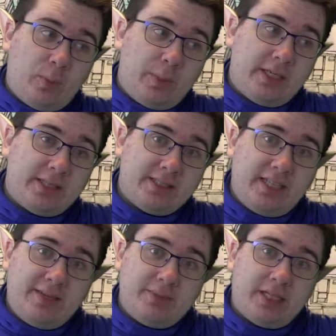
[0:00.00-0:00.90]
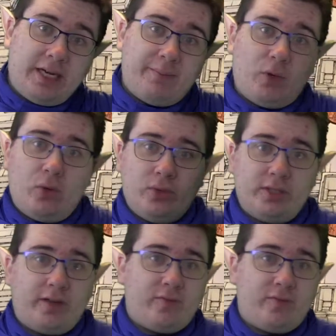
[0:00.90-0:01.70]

but at the same time, holy